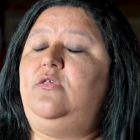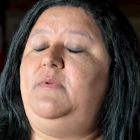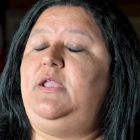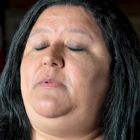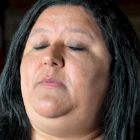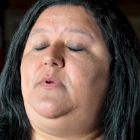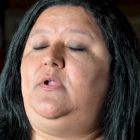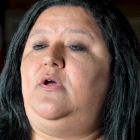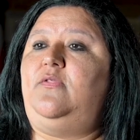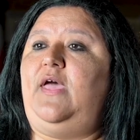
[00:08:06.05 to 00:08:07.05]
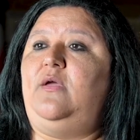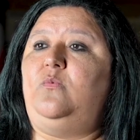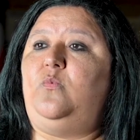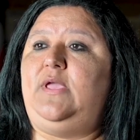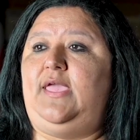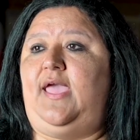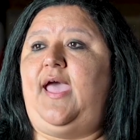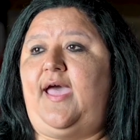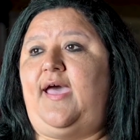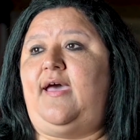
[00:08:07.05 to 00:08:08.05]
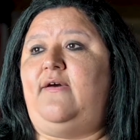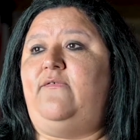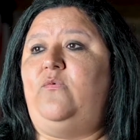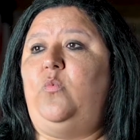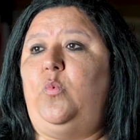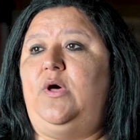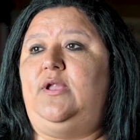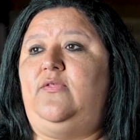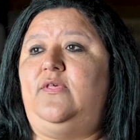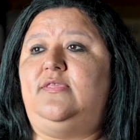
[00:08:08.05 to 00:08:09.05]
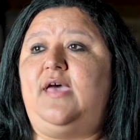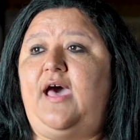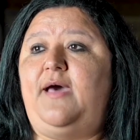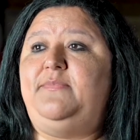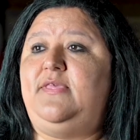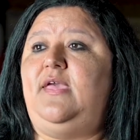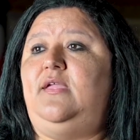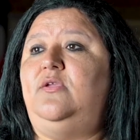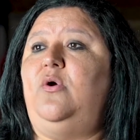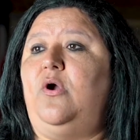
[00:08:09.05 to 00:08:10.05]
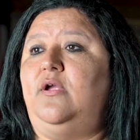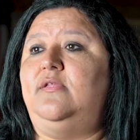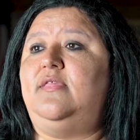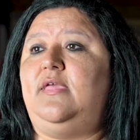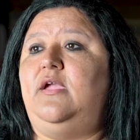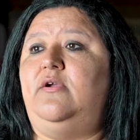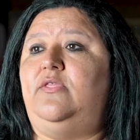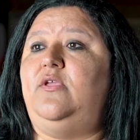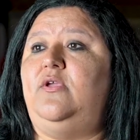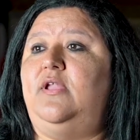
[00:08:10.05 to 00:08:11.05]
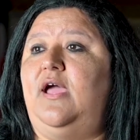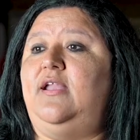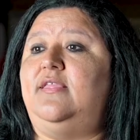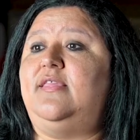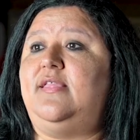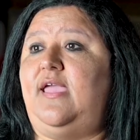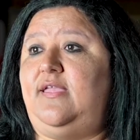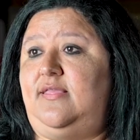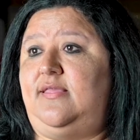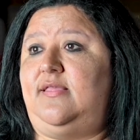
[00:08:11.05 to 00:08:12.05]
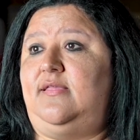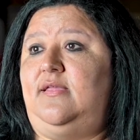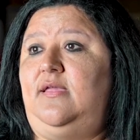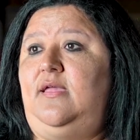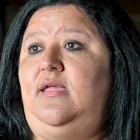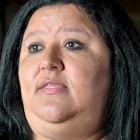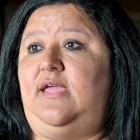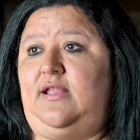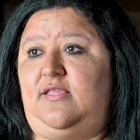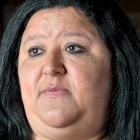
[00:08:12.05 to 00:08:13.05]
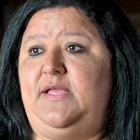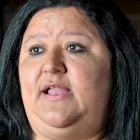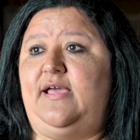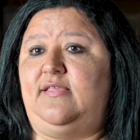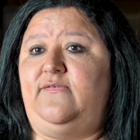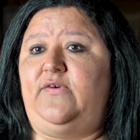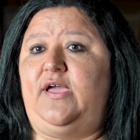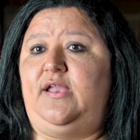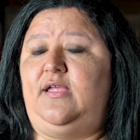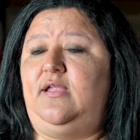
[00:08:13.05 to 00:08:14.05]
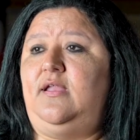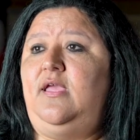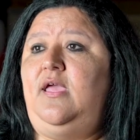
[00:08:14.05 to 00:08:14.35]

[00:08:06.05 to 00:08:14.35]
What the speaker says: too many people know that we have one of the top 10 gardens here in the United States that has been classified in it.